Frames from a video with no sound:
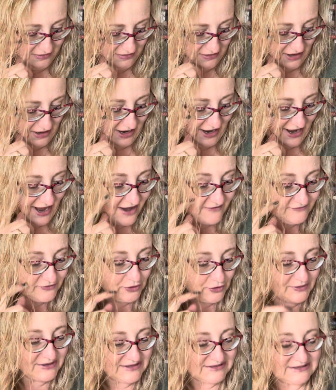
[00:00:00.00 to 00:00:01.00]
I have
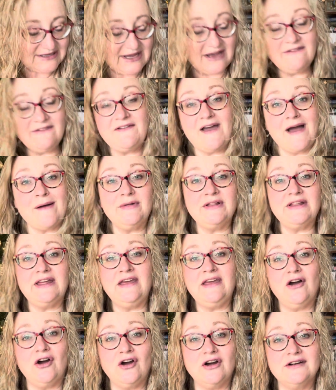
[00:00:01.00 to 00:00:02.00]
noticed Lay Family
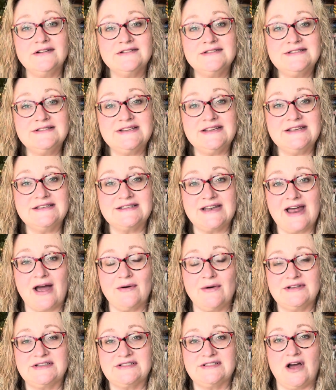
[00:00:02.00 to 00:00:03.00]
Yarns is now
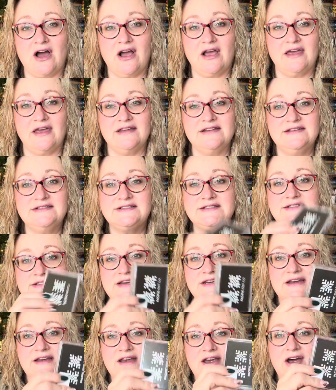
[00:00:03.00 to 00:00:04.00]
a stockist
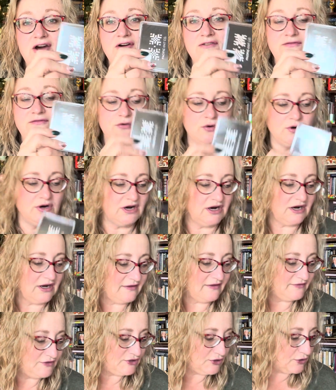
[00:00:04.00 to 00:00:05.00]
for
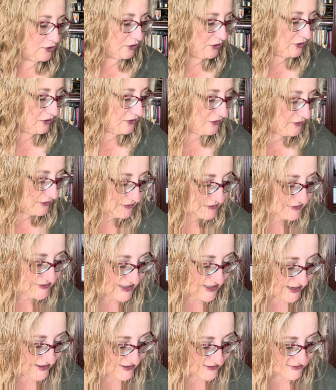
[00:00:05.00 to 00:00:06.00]
doodle
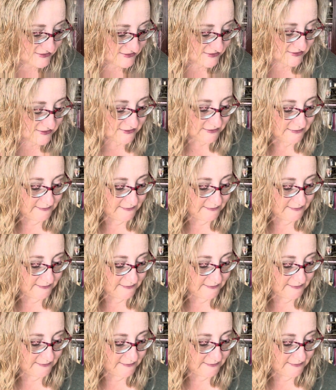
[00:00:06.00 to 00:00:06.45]
decks.